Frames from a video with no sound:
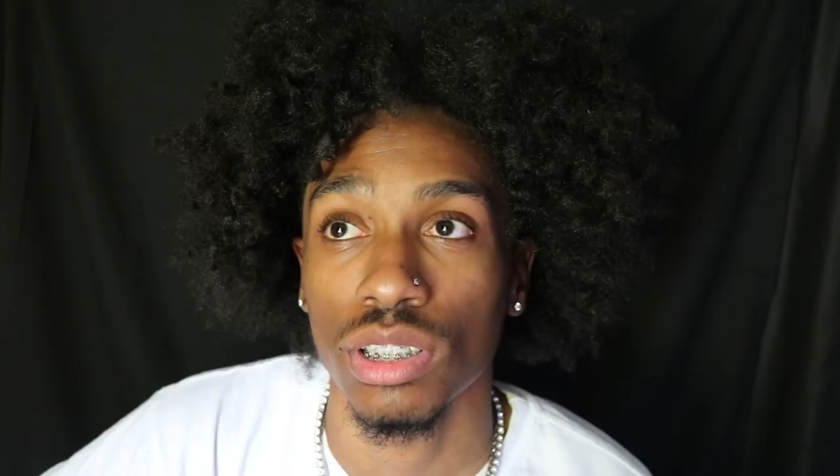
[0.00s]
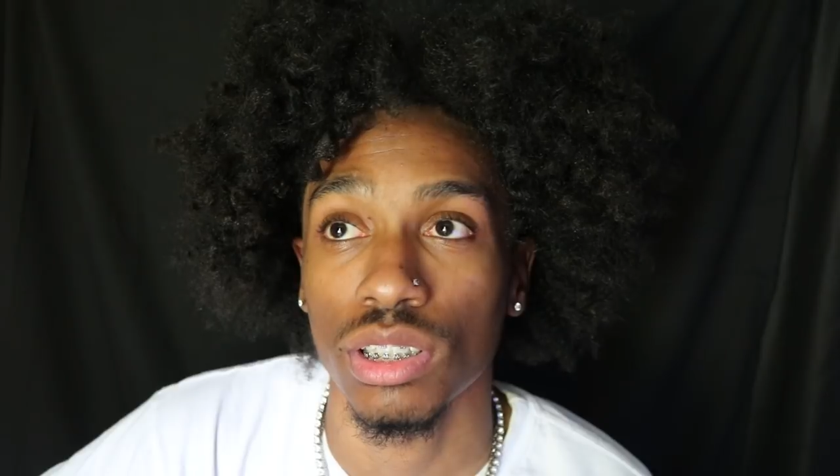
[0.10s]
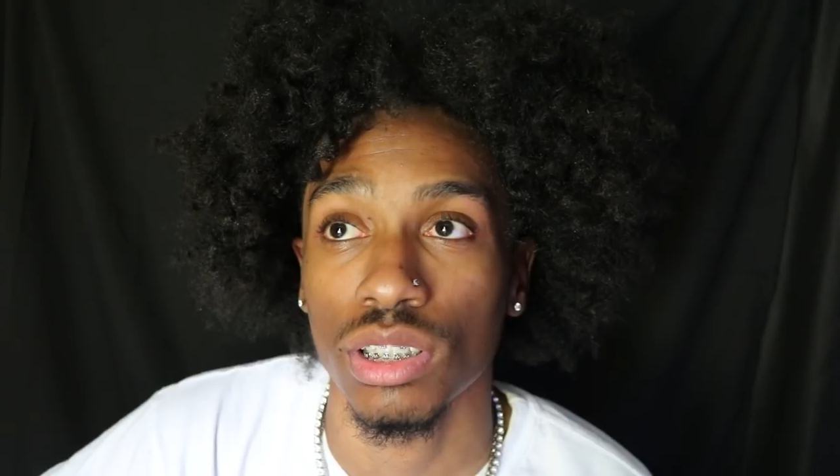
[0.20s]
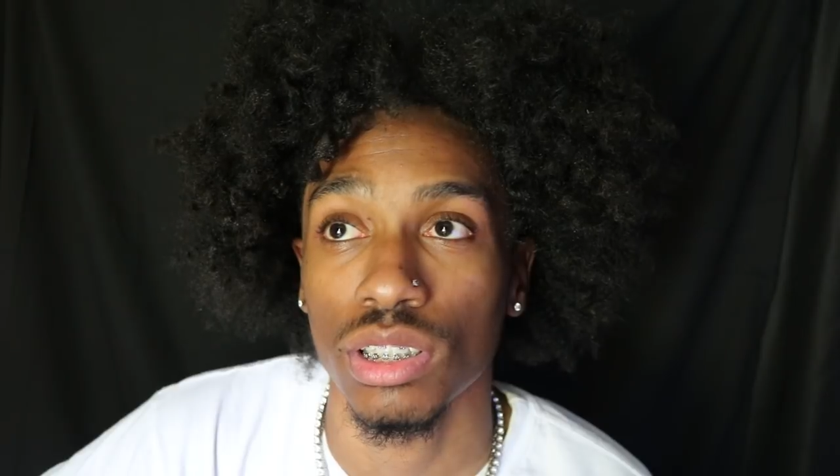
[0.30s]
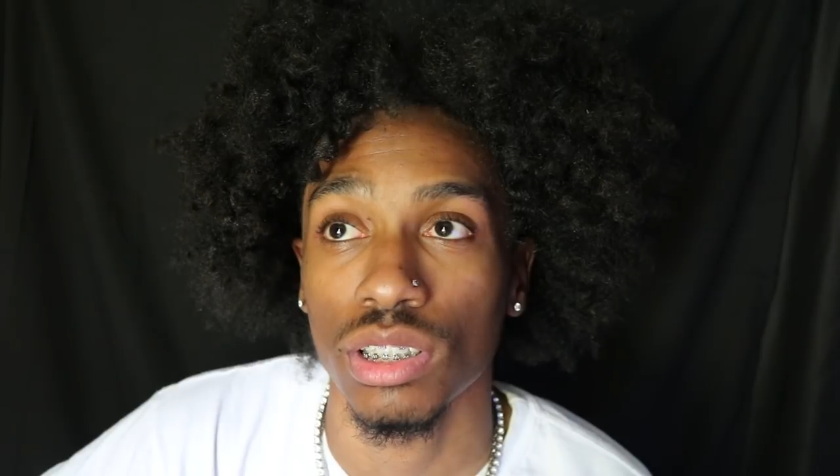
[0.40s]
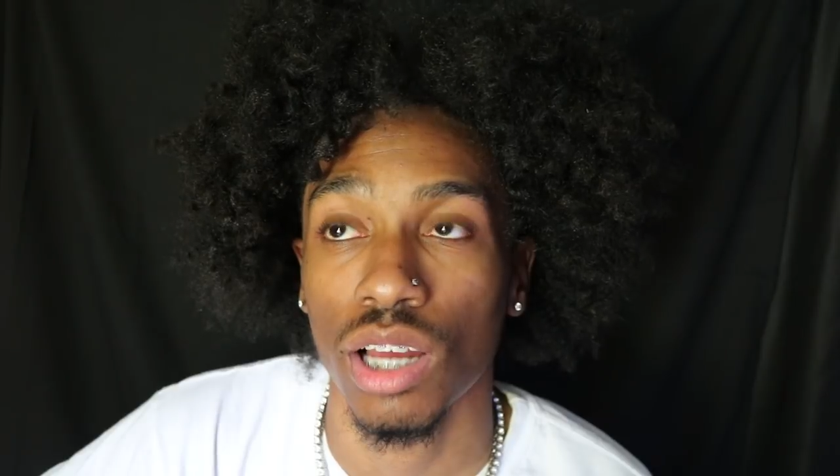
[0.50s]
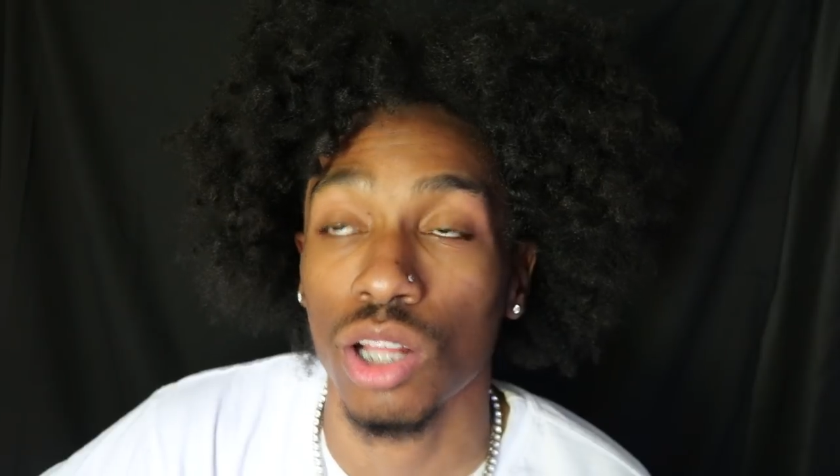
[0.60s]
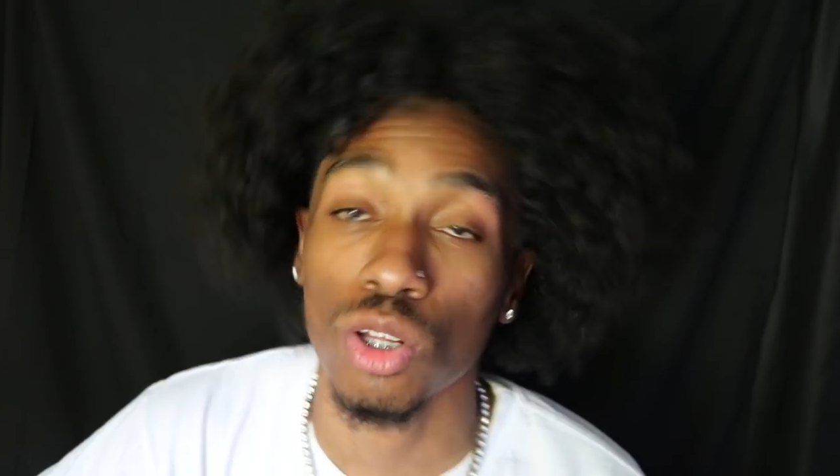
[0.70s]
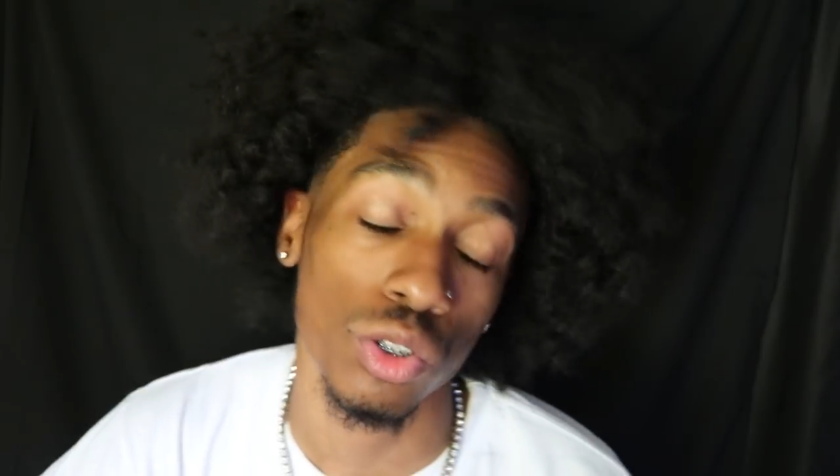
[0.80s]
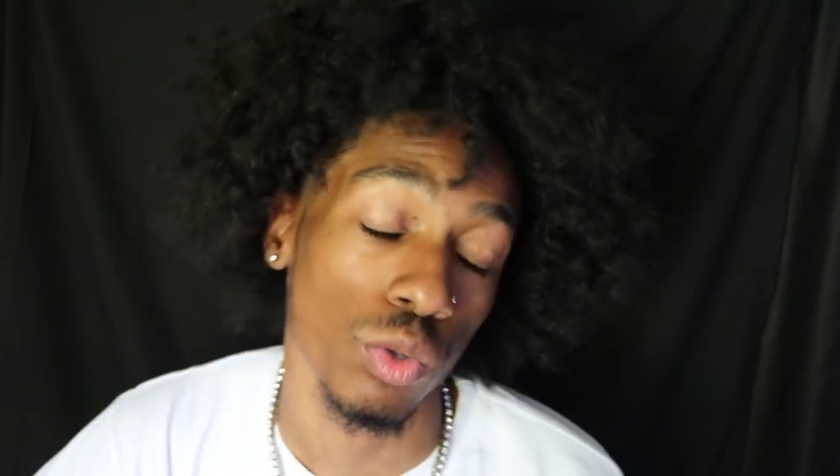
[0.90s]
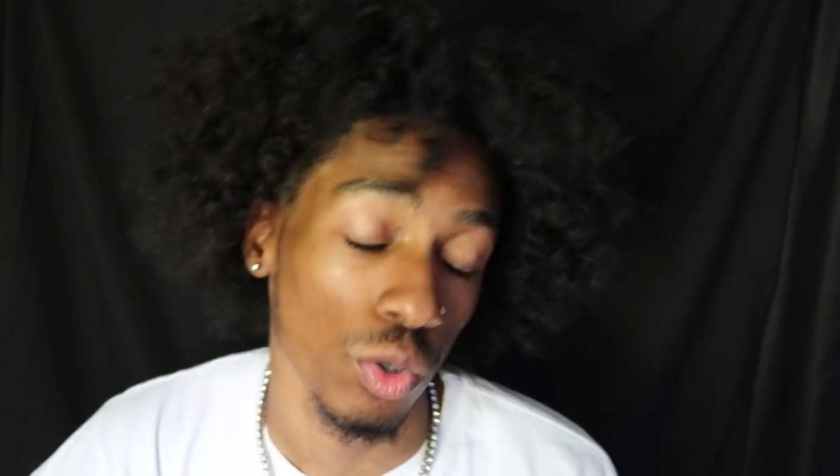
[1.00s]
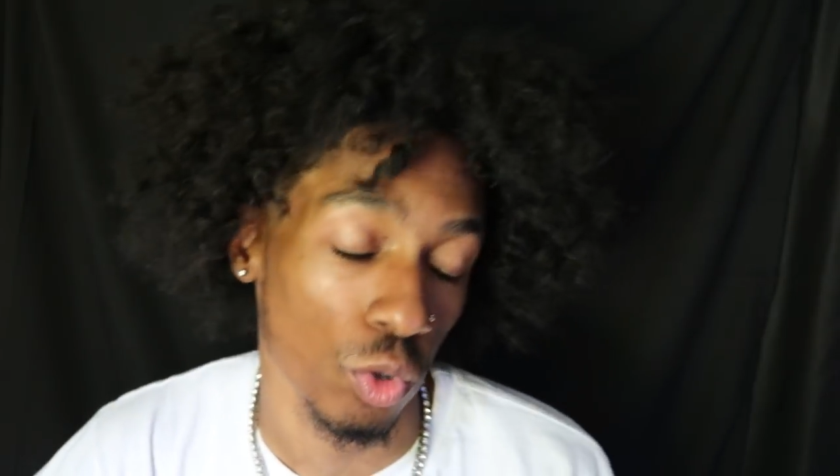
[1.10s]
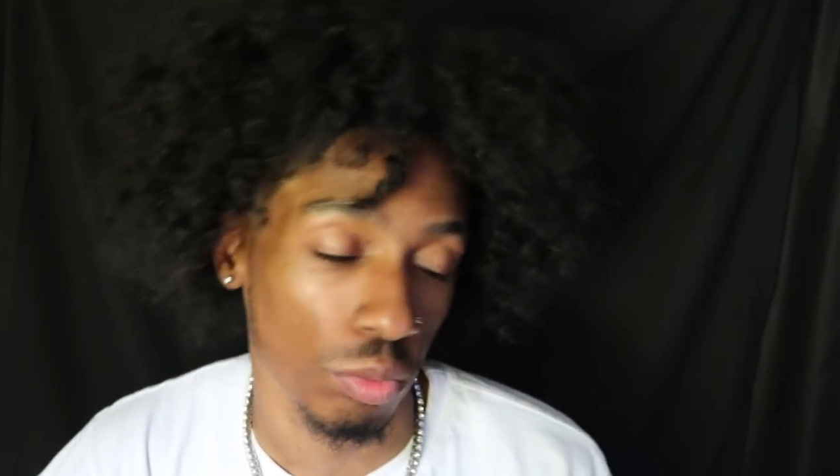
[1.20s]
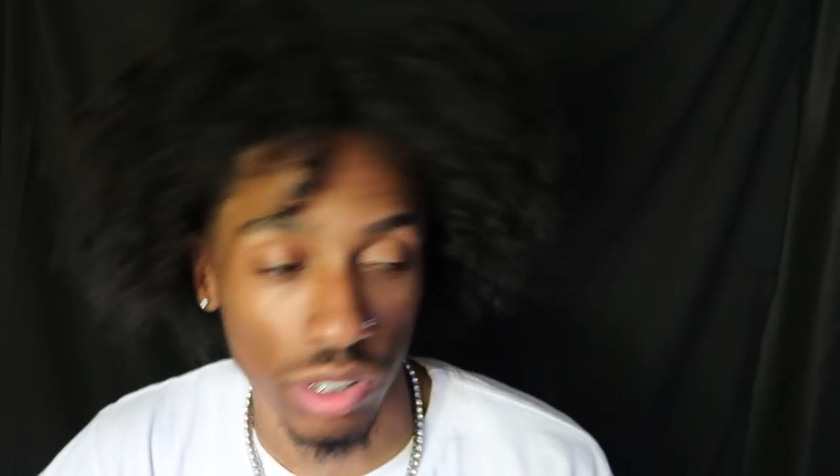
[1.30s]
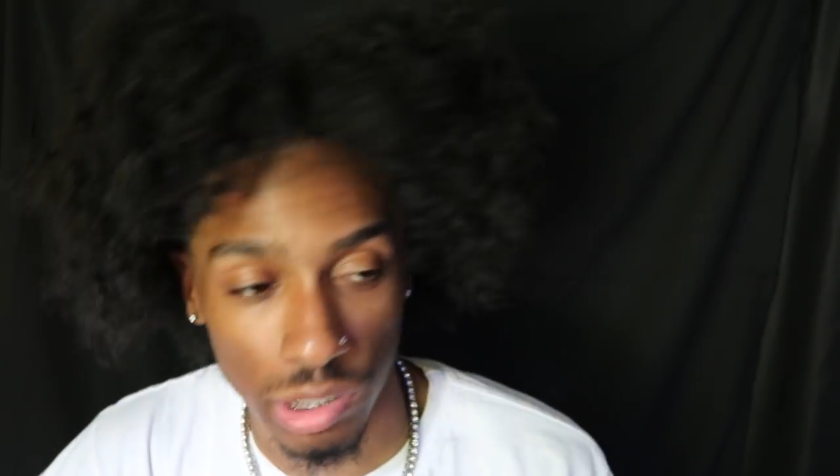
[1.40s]
do I
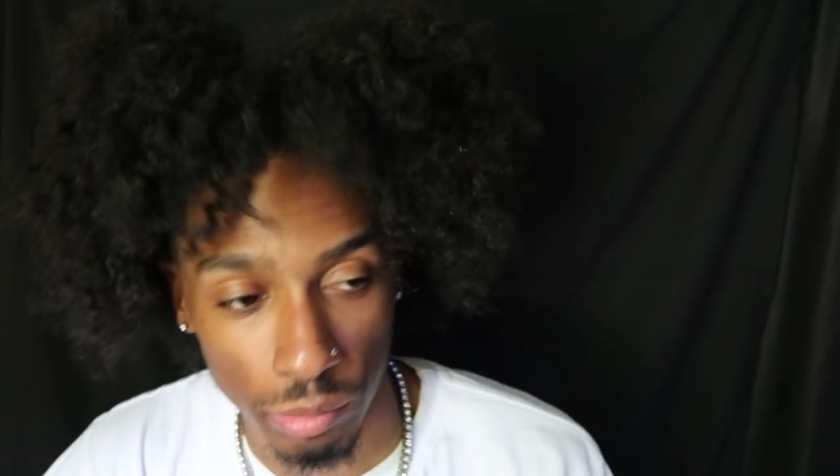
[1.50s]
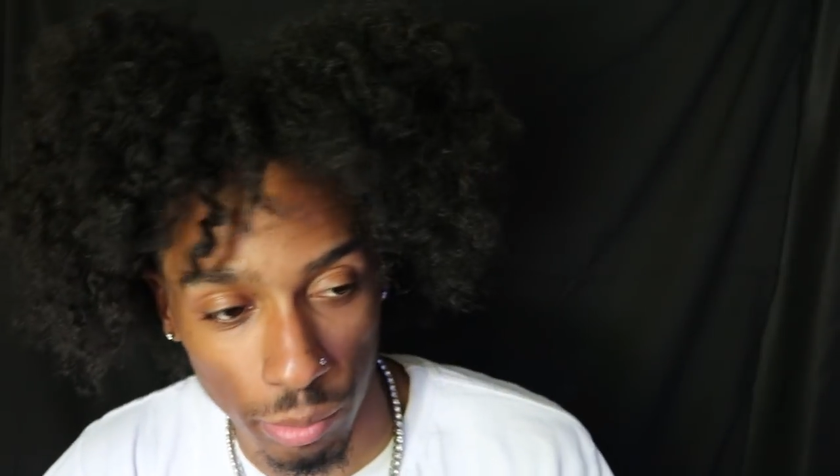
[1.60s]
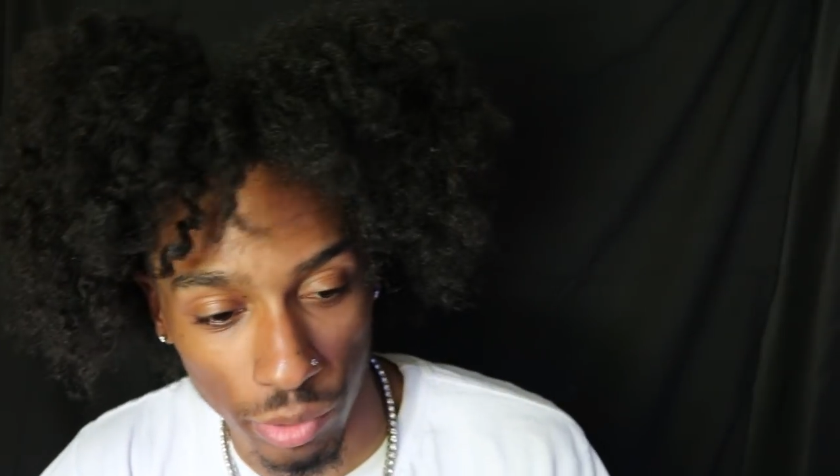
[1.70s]
normally keep my